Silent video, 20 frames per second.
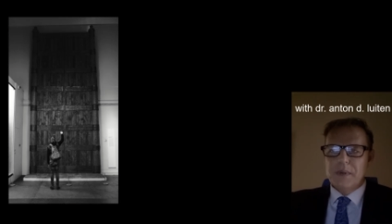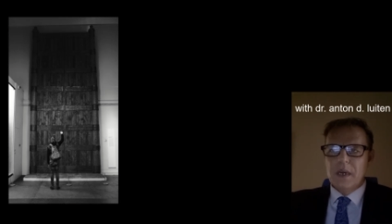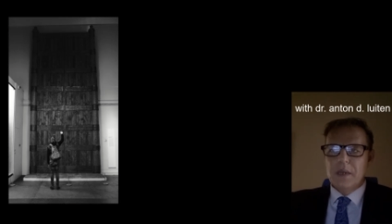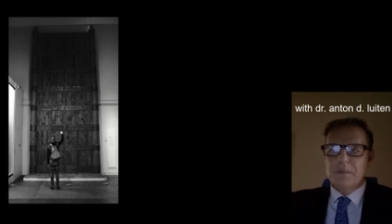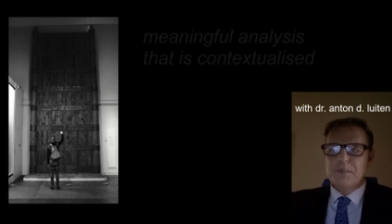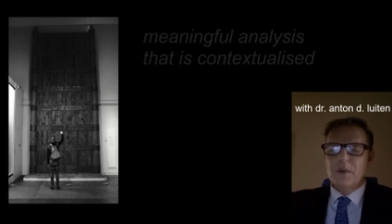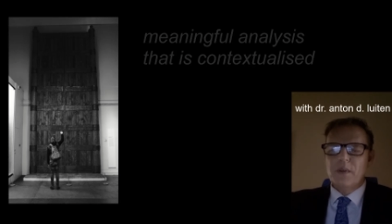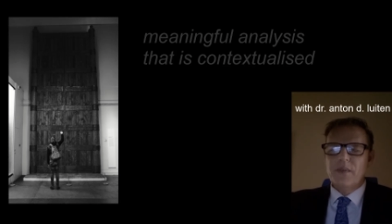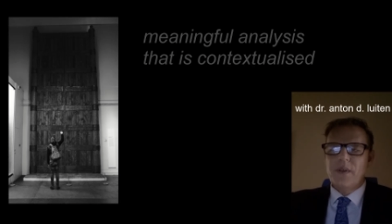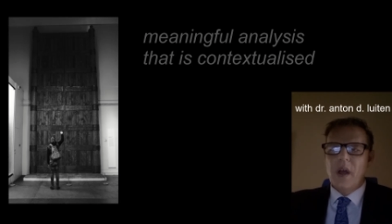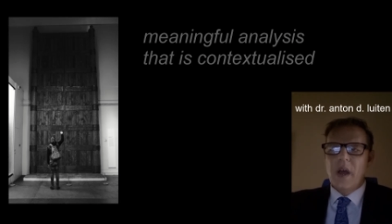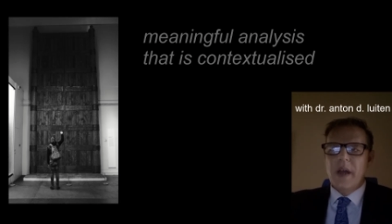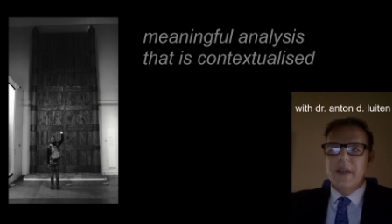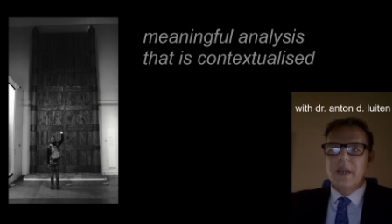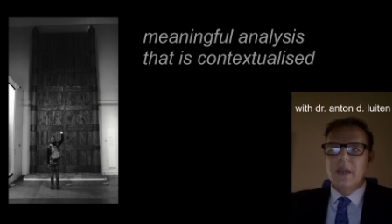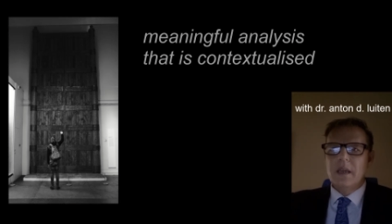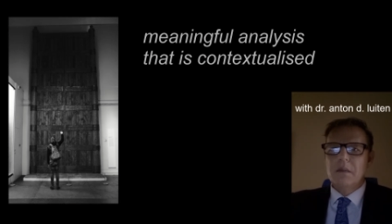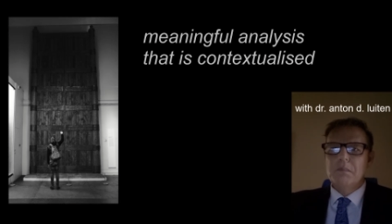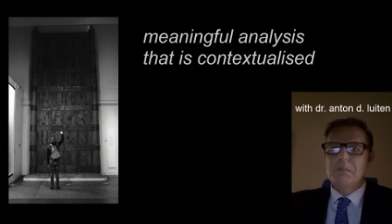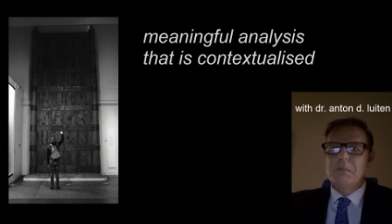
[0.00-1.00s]
but
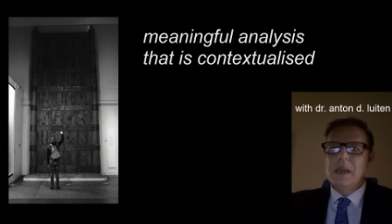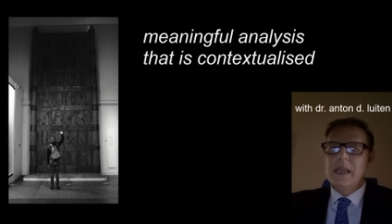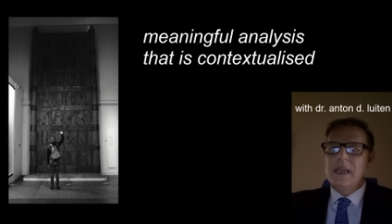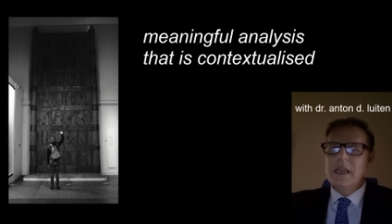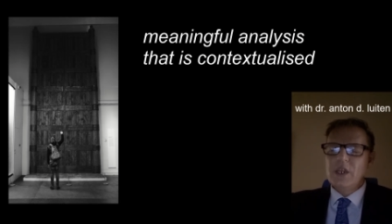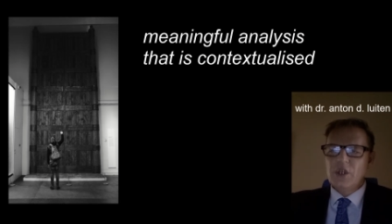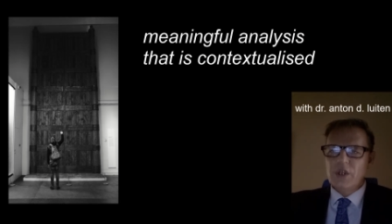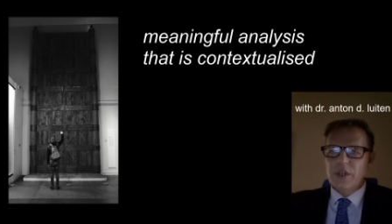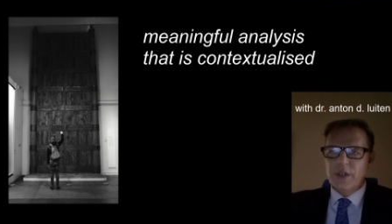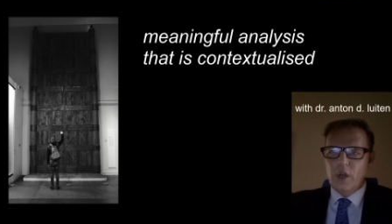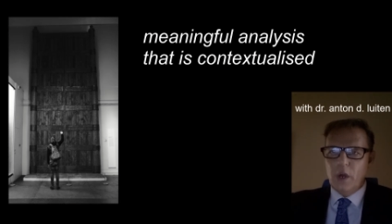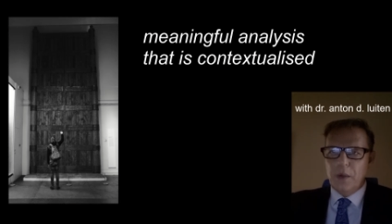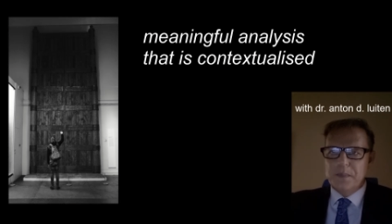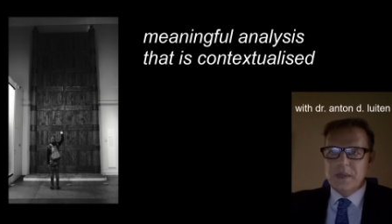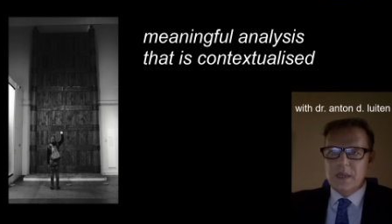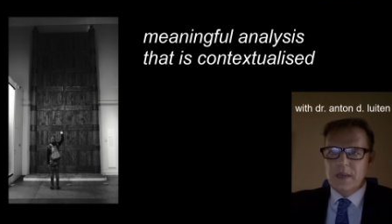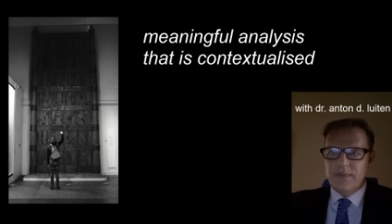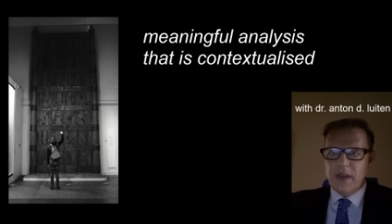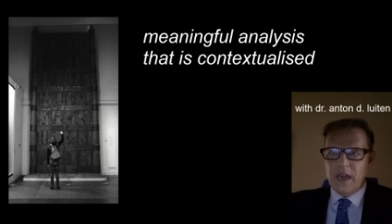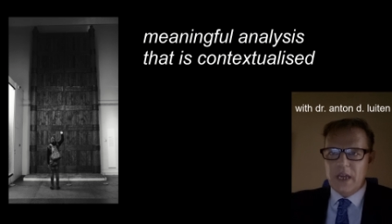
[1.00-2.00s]
providing meaning to the
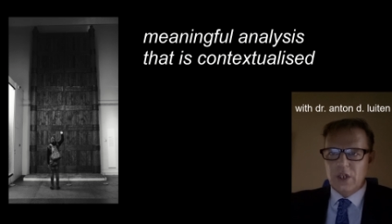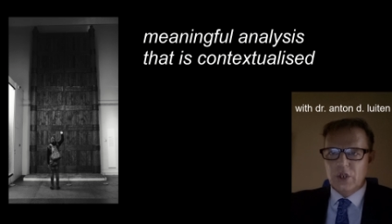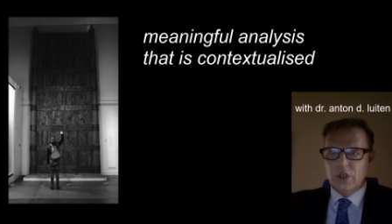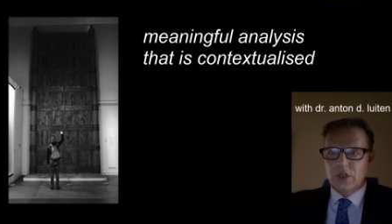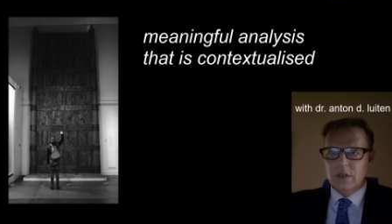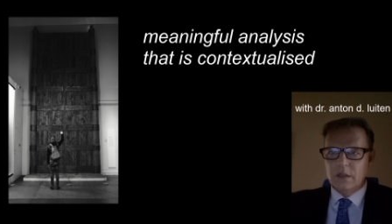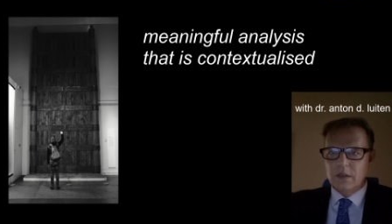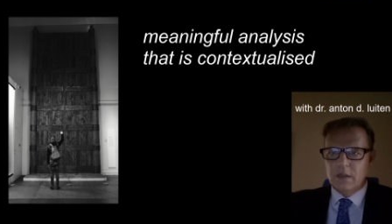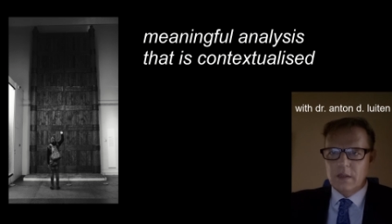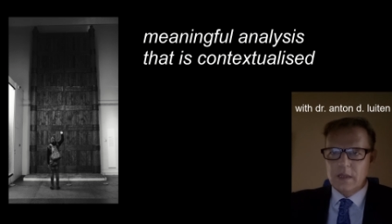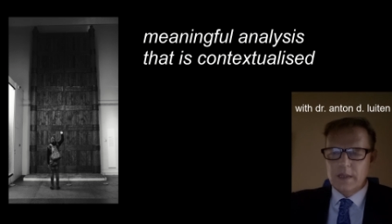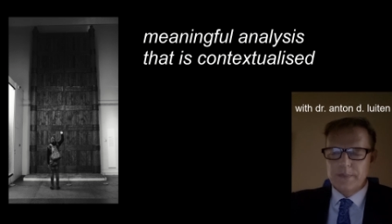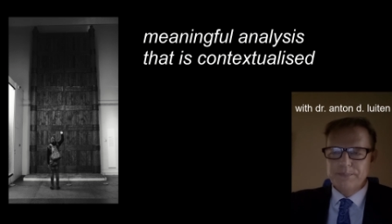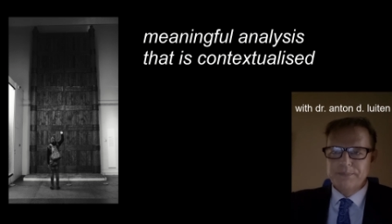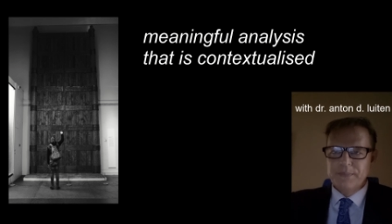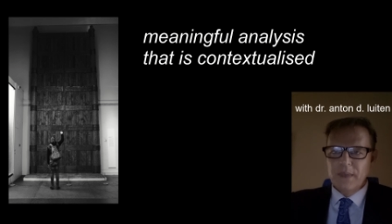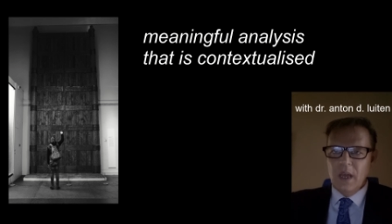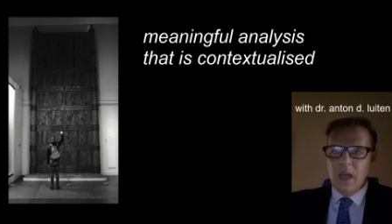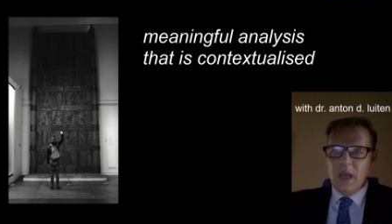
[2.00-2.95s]
observations,